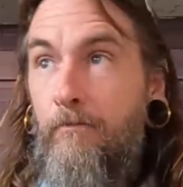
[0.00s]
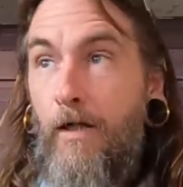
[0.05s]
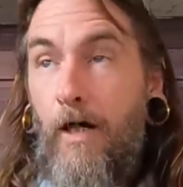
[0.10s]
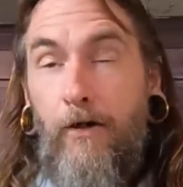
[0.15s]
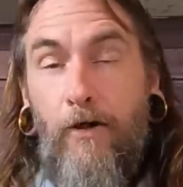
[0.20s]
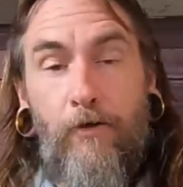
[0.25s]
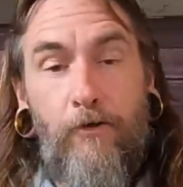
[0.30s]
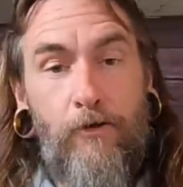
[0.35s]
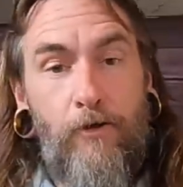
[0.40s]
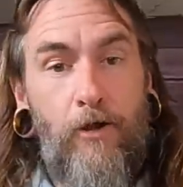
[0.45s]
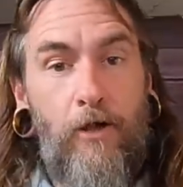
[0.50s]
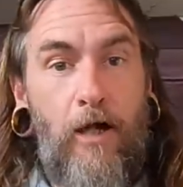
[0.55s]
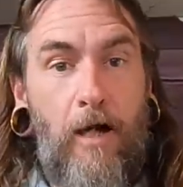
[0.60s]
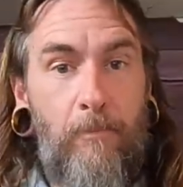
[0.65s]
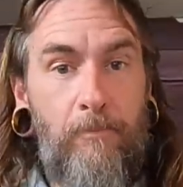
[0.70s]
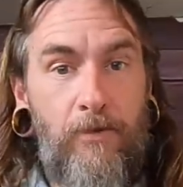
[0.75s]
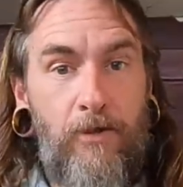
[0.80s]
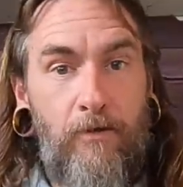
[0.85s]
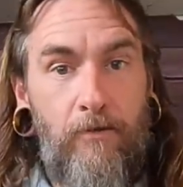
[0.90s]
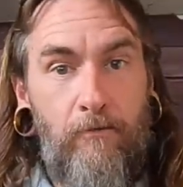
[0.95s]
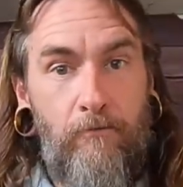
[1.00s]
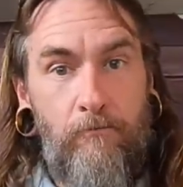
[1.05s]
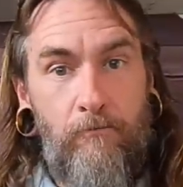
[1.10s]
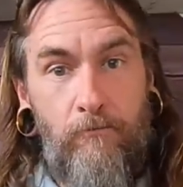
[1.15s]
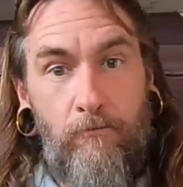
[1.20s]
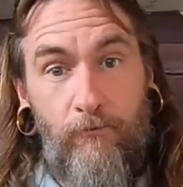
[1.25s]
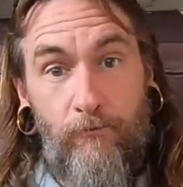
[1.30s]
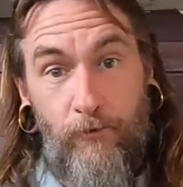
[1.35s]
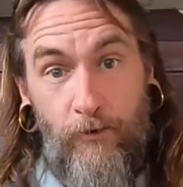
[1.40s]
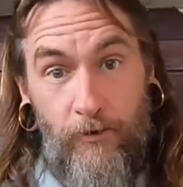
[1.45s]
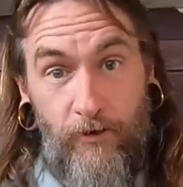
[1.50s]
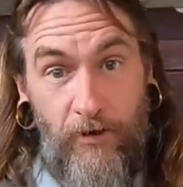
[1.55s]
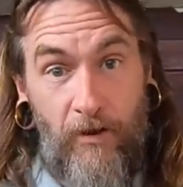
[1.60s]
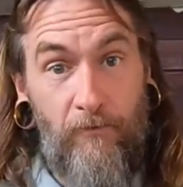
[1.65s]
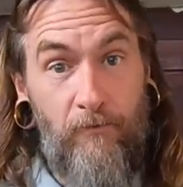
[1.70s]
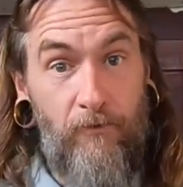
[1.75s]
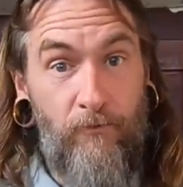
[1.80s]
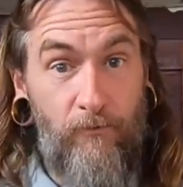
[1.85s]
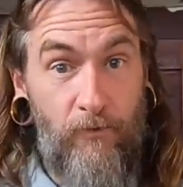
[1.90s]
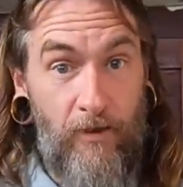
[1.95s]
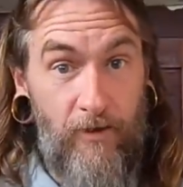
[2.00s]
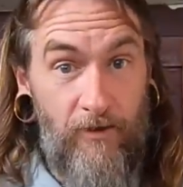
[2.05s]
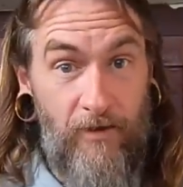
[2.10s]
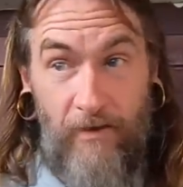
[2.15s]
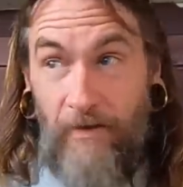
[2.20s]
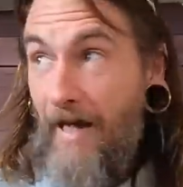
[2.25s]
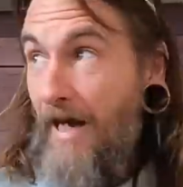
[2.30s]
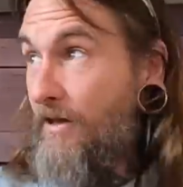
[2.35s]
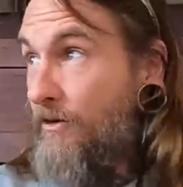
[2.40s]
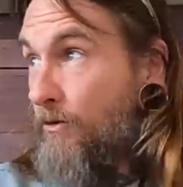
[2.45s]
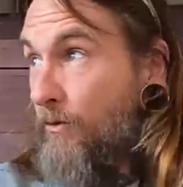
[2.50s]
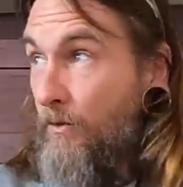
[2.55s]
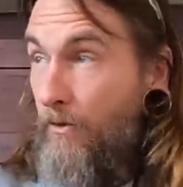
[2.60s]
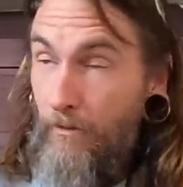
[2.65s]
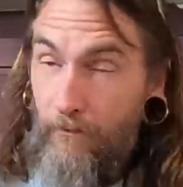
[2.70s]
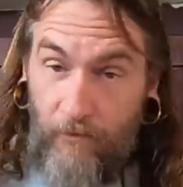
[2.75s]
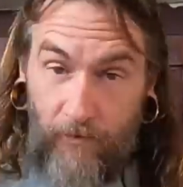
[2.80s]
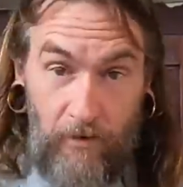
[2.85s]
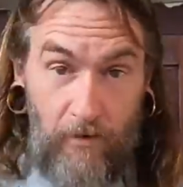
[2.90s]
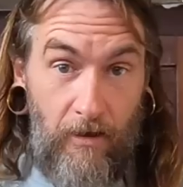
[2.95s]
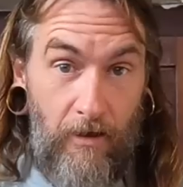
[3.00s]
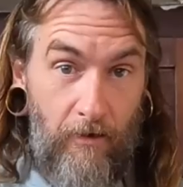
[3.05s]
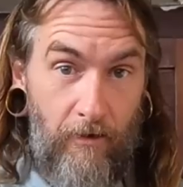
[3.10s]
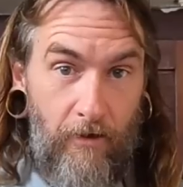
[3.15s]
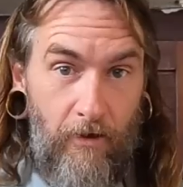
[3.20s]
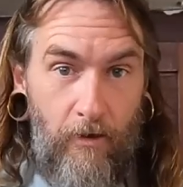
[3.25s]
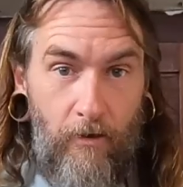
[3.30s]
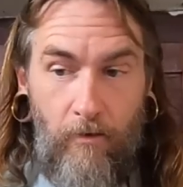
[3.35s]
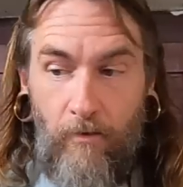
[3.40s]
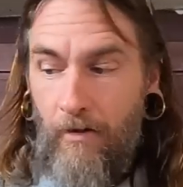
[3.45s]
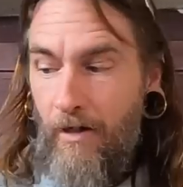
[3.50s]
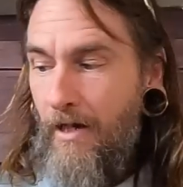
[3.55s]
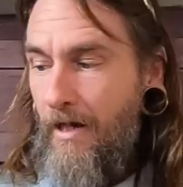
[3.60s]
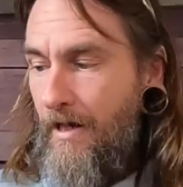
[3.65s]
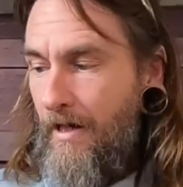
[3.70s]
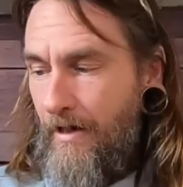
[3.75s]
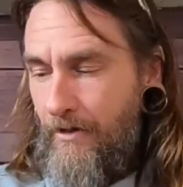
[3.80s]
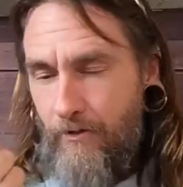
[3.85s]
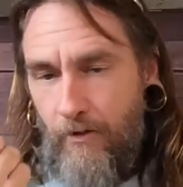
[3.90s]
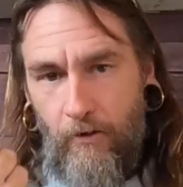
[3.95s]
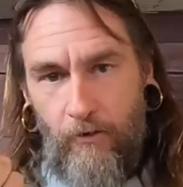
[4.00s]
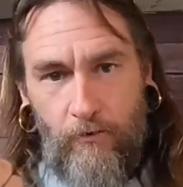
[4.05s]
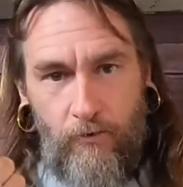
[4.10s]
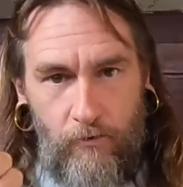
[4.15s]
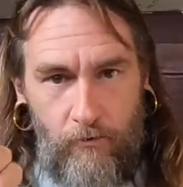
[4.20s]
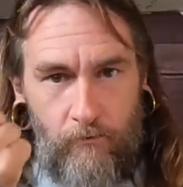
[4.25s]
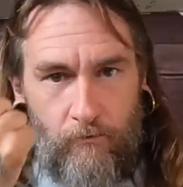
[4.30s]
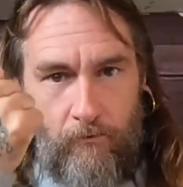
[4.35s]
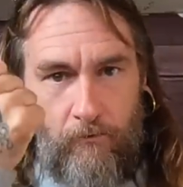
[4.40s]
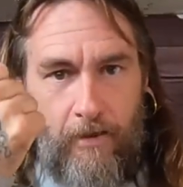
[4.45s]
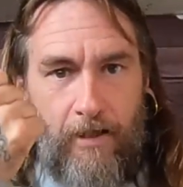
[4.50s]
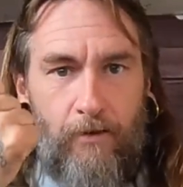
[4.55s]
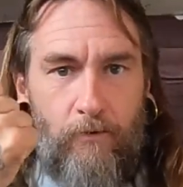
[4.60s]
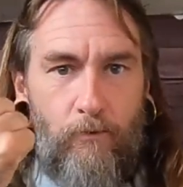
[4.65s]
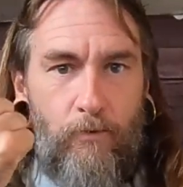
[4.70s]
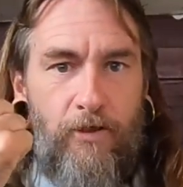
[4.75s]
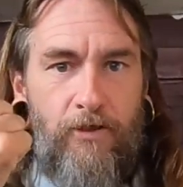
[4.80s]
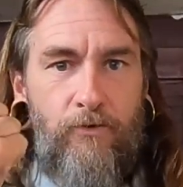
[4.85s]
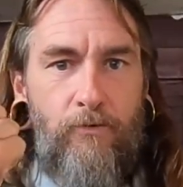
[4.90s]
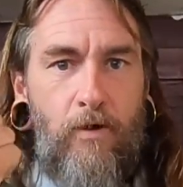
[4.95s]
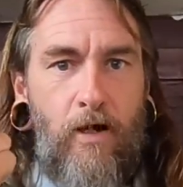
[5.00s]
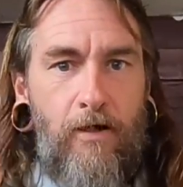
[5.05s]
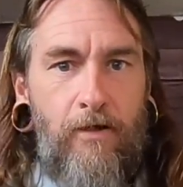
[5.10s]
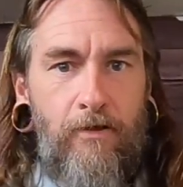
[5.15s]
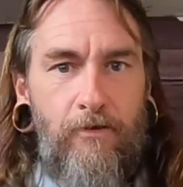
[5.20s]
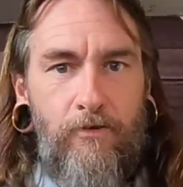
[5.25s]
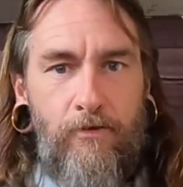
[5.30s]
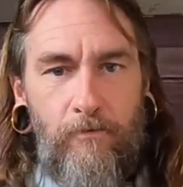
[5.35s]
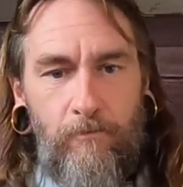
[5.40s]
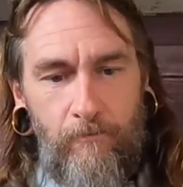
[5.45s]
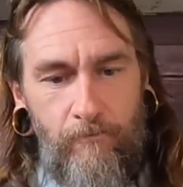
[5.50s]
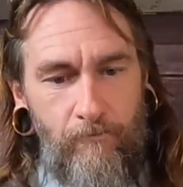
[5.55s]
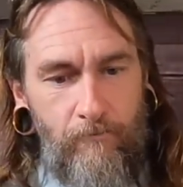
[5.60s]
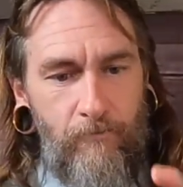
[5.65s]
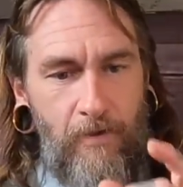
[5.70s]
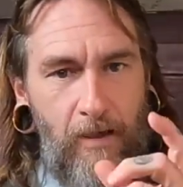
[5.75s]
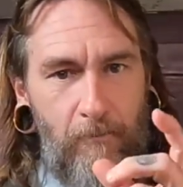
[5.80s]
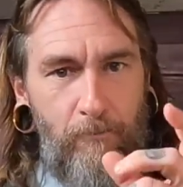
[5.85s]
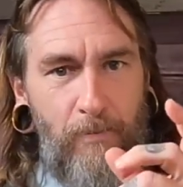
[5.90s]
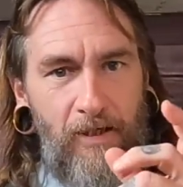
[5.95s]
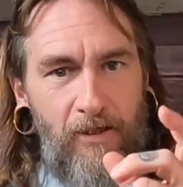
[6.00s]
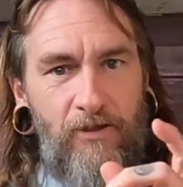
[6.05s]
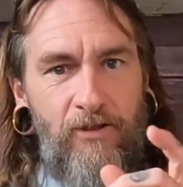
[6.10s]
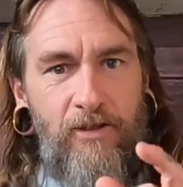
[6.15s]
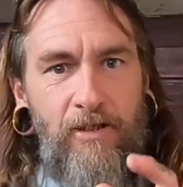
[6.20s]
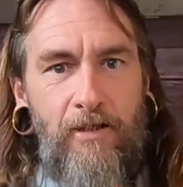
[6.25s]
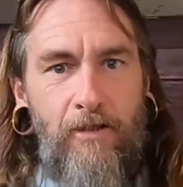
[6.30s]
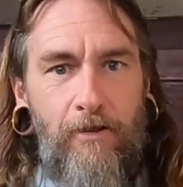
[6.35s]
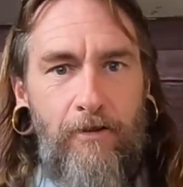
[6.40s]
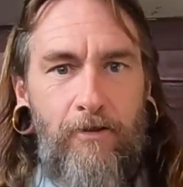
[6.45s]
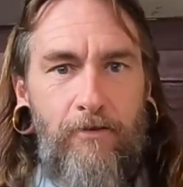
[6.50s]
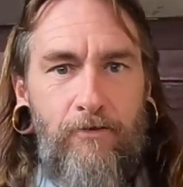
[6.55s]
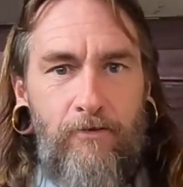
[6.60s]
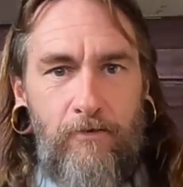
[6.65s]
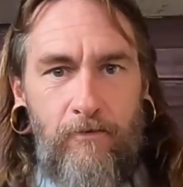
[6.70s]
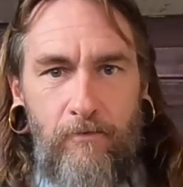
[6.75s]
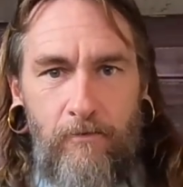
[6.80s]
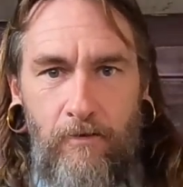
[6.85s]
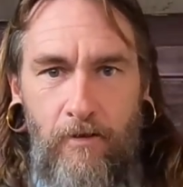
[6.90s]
Another good option for self-defense in that sort of scenario is those, like, wrist rockets and big steelies.